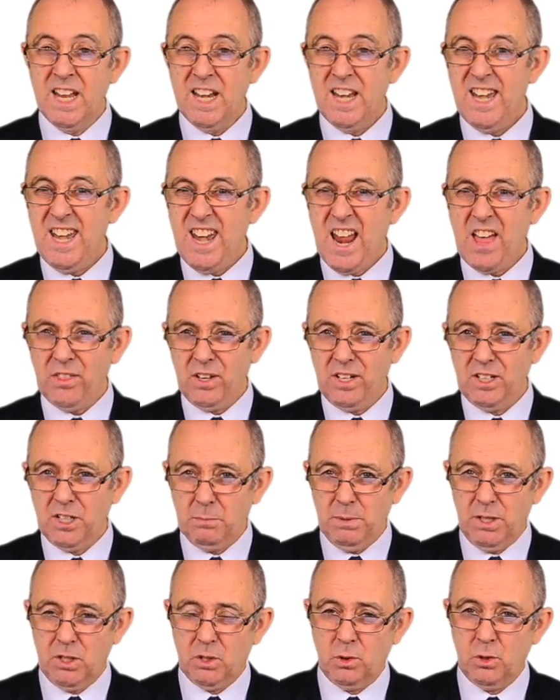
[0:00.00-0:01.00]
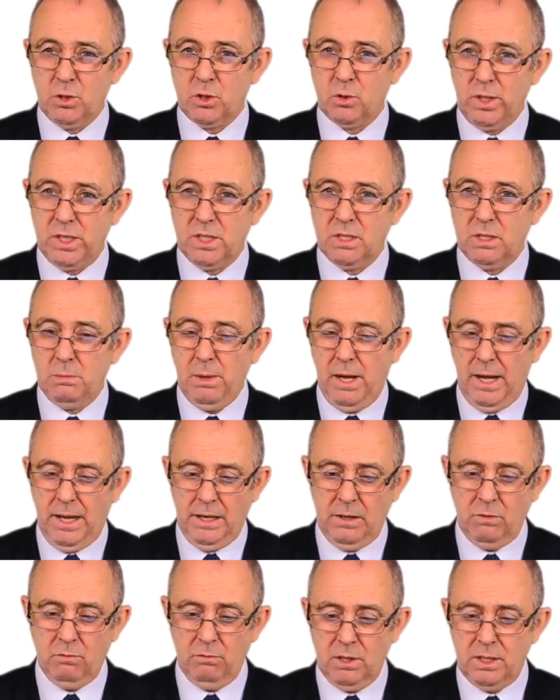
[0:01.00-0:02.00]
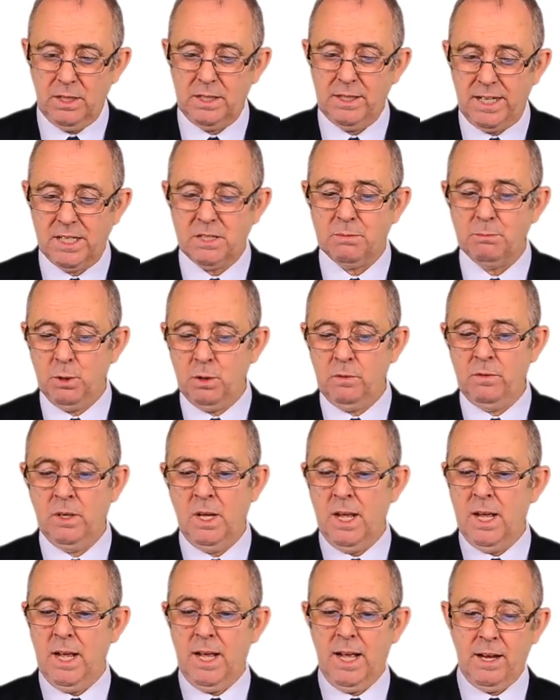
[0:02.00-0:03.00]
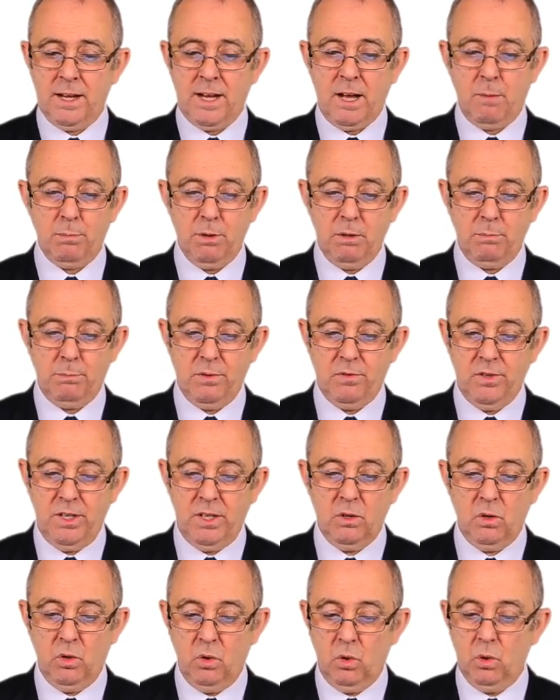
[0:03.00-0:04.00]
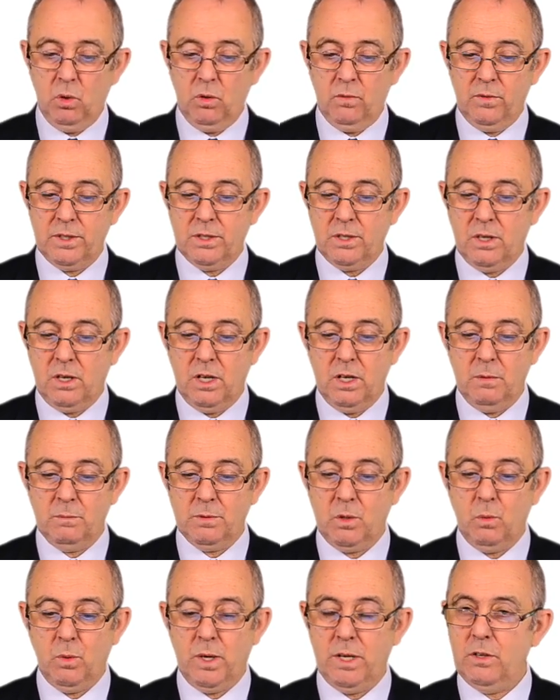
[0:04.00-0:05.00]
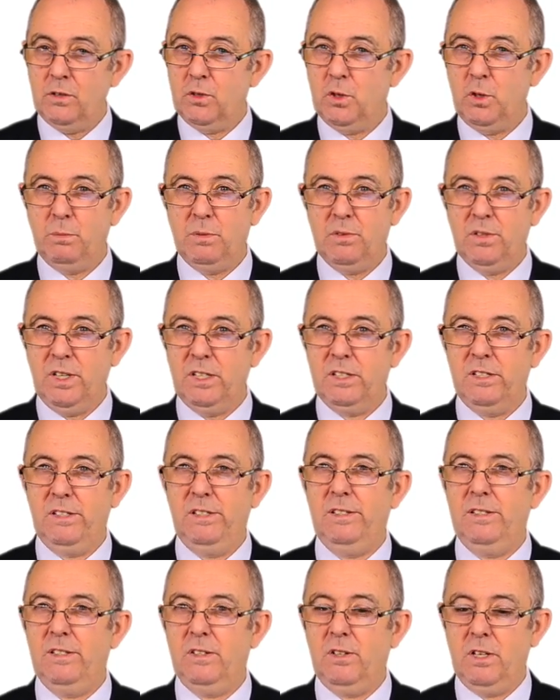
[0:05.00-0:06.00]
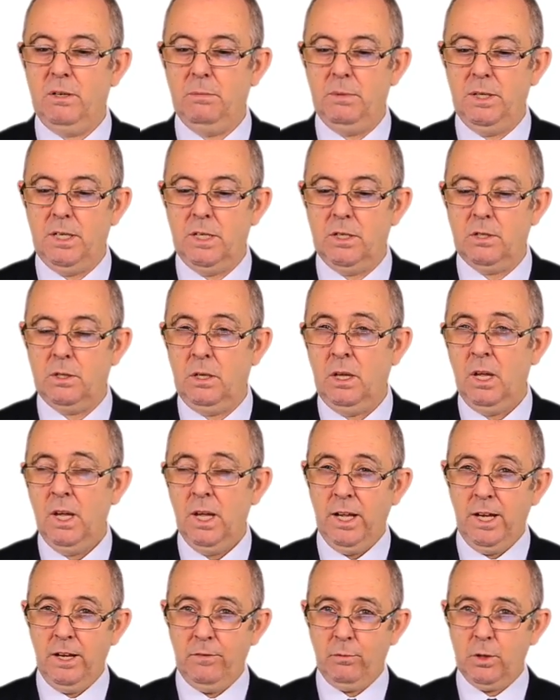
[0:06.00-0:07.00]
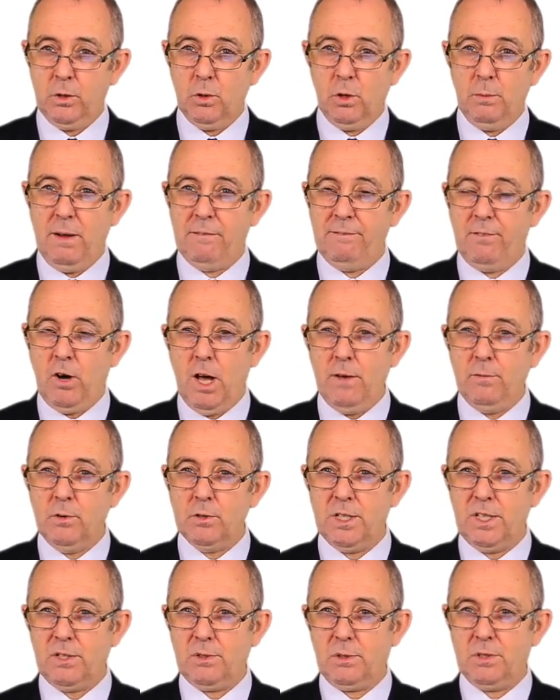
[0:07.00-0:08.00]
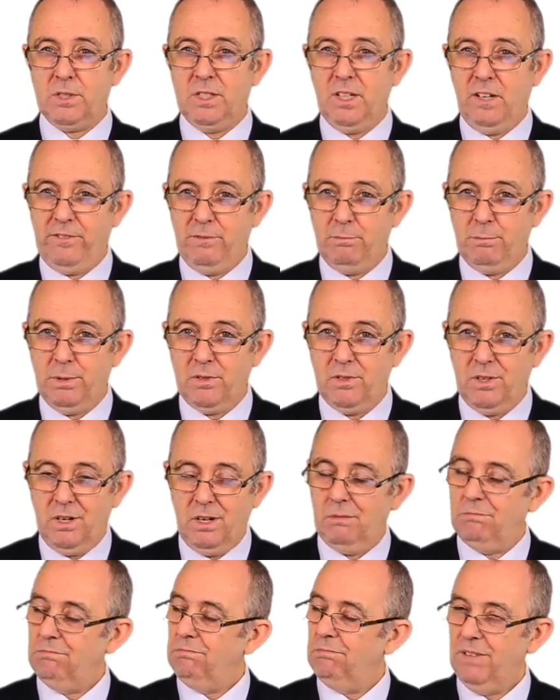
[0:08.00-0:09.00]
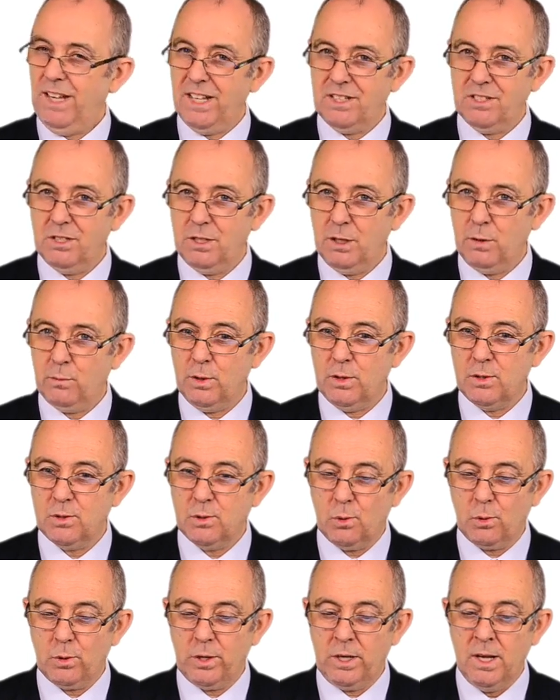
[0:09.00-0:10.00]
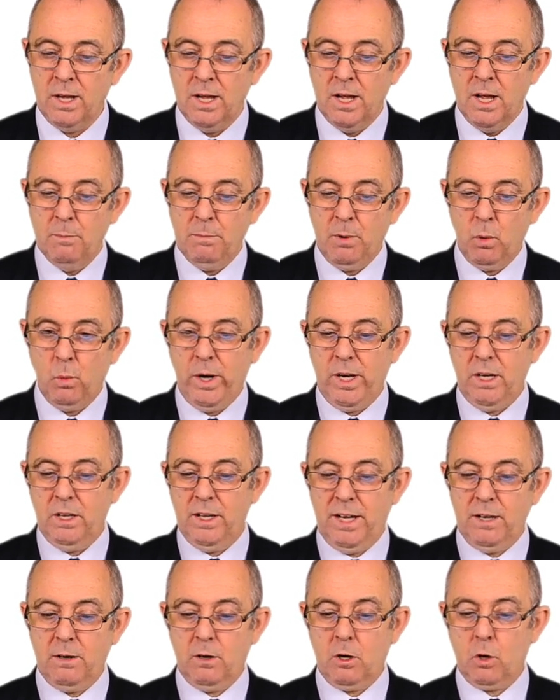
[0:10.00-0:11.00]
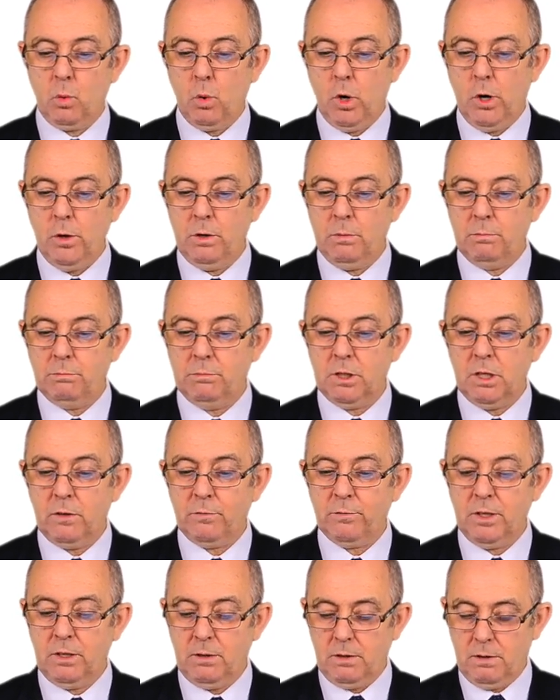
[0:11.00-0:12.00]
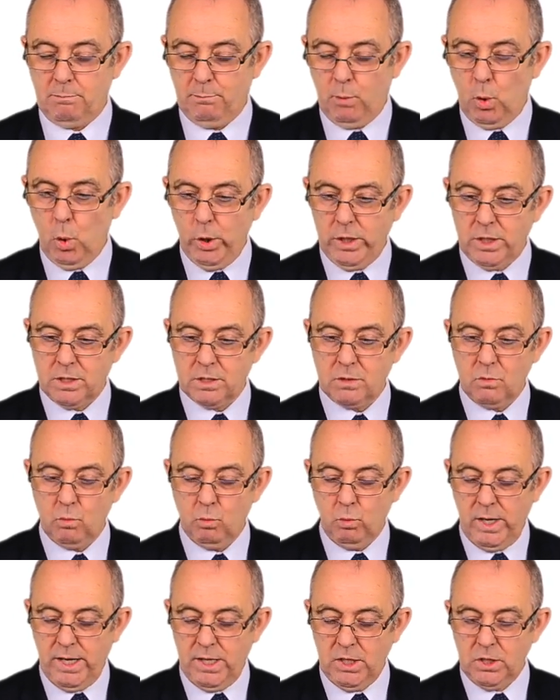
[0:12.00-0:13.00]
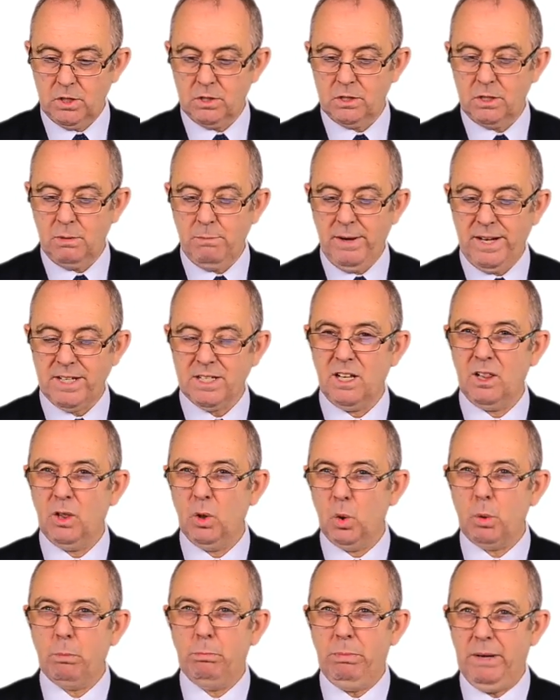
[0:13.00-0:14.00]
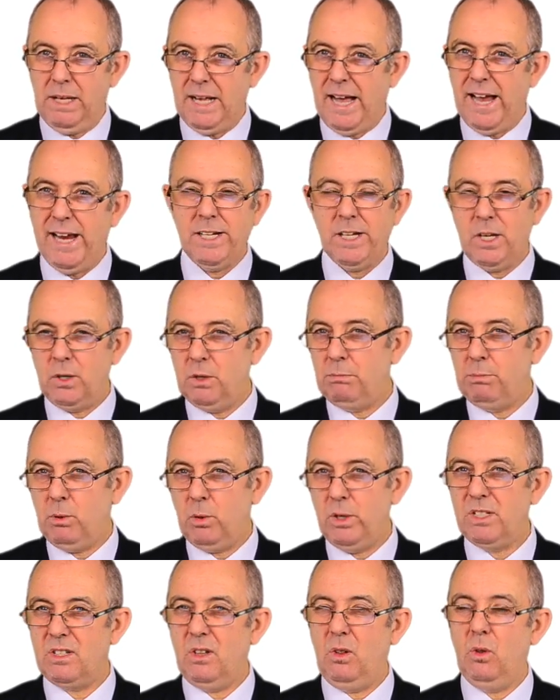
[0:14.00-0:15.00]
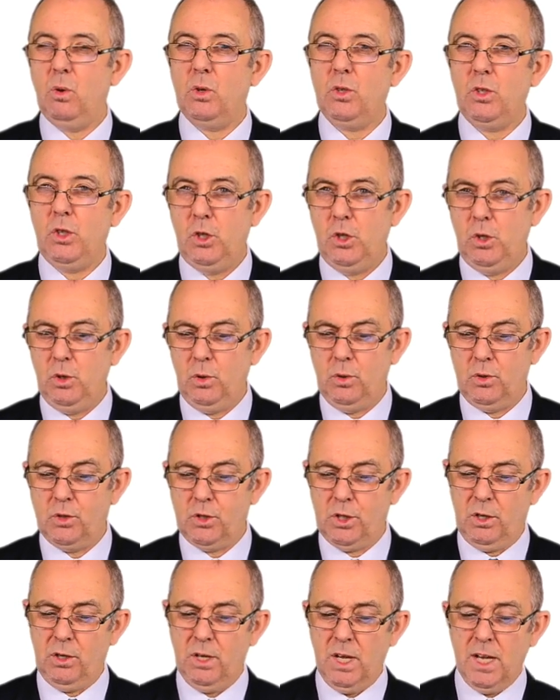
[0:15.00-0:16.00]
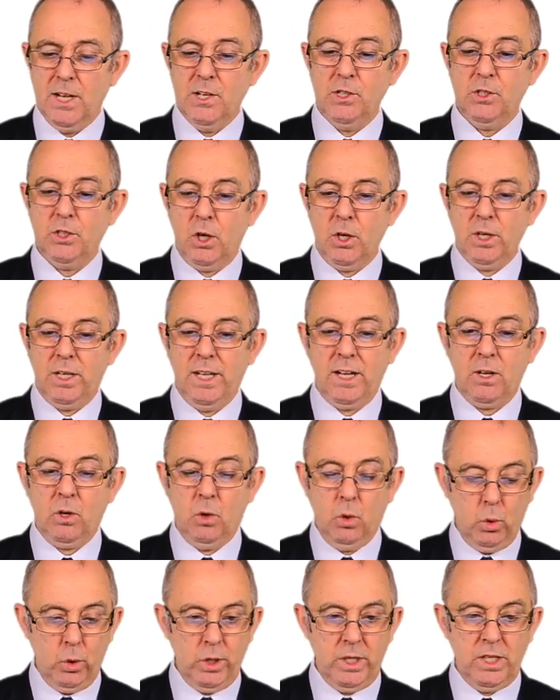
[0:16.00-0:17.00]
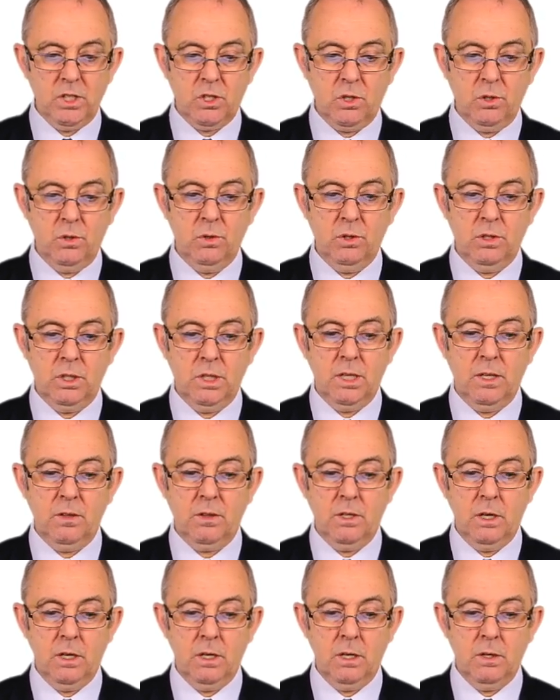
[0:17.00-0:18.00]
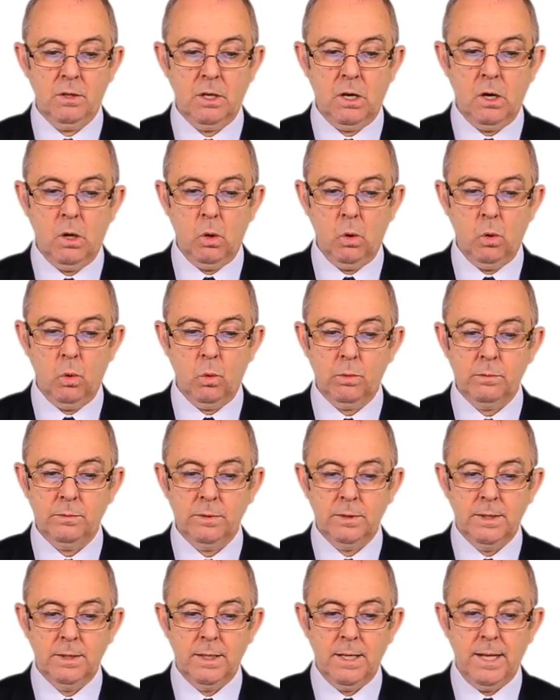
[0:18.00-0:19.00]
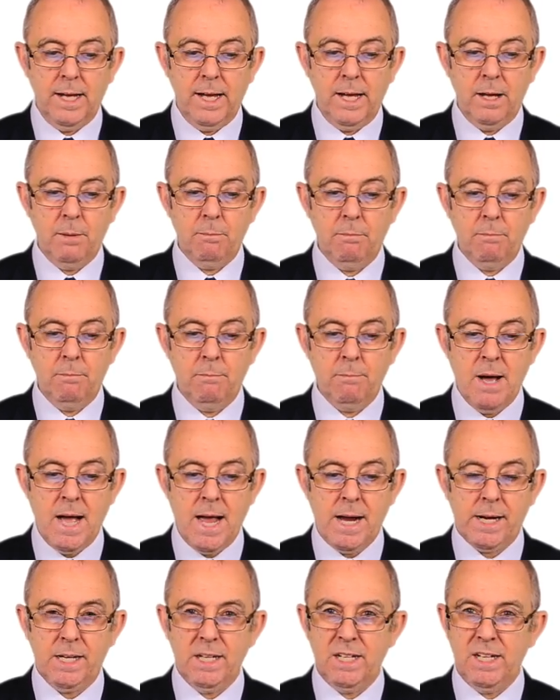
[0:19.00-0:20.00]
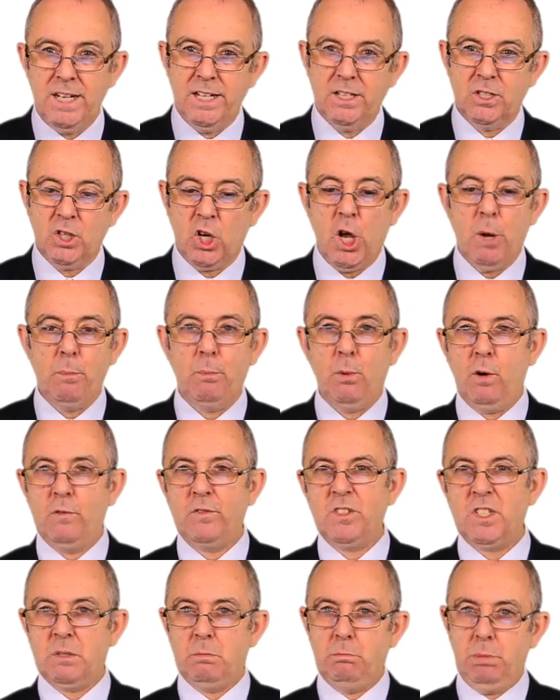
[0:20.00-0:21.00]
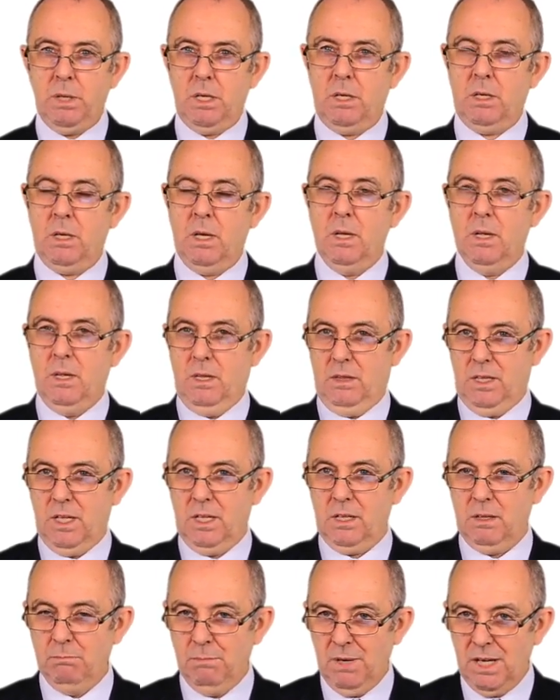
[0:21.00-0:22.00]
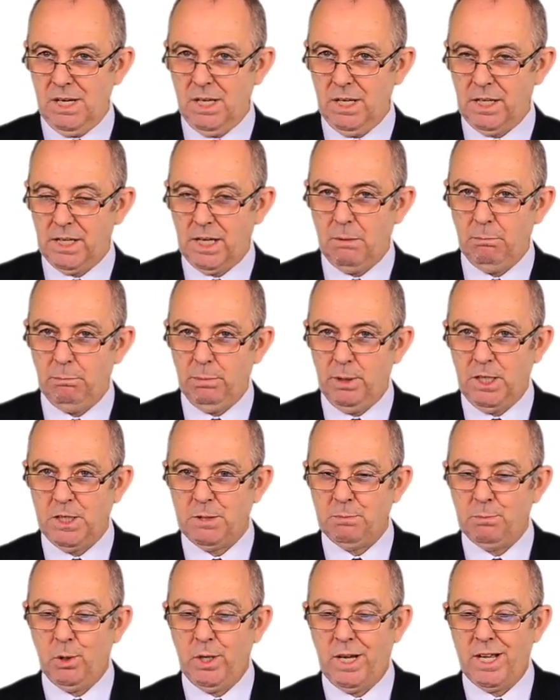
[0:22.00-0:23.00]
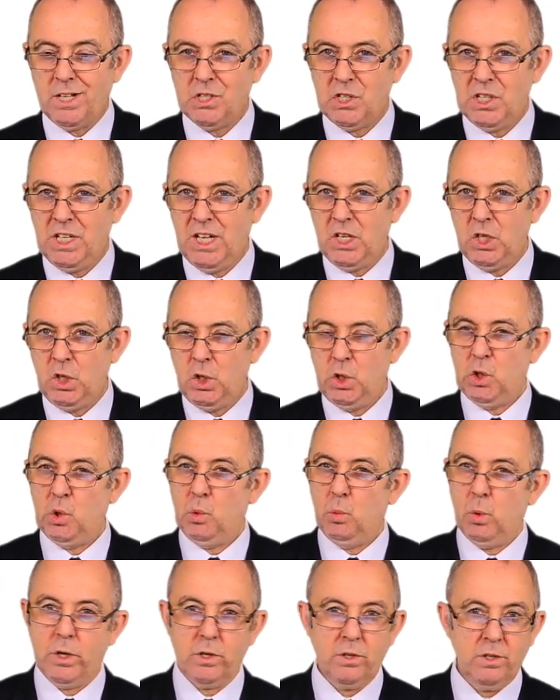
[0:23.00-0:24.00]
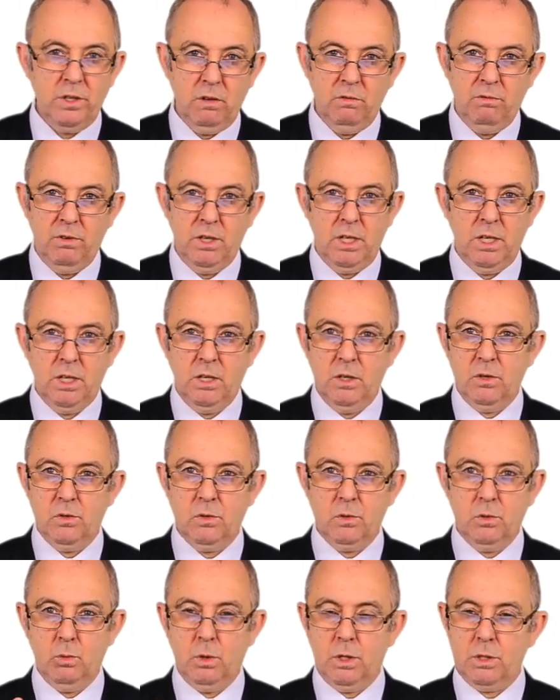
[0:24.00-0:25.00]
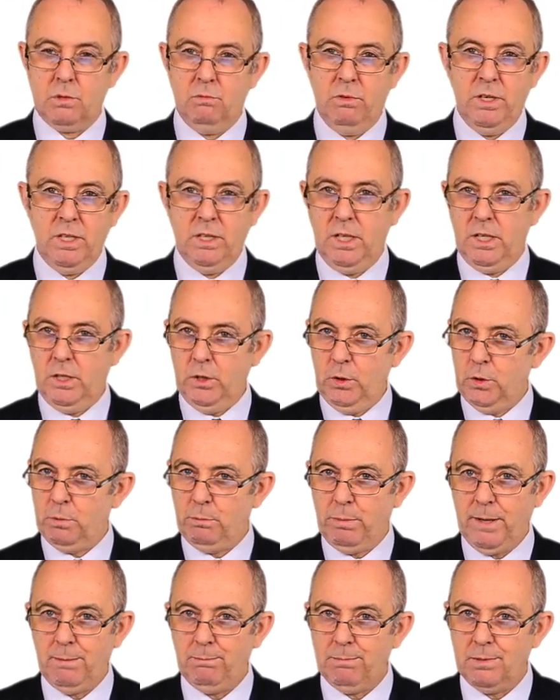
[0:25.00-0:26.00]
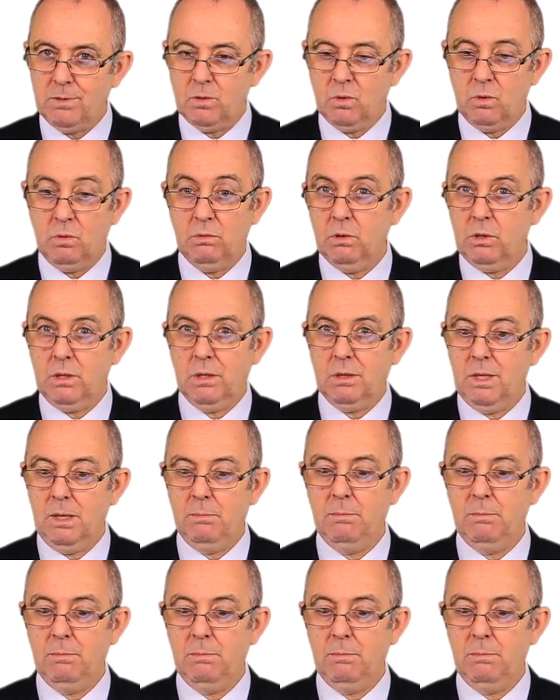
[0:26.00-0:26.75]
Nothing to be too stressed about. It really does move a couple of percent all of the time. So 1 and 2% is not a big issue. If we're talking about 5 or 6 or 7%, that's a different story. But when they quote different points ranges, it makes it look big. 800 points looks huge. So don't get caught into the whole marketing type of speak that media companies put out to get you to watch their videos or read their newspapers or look at their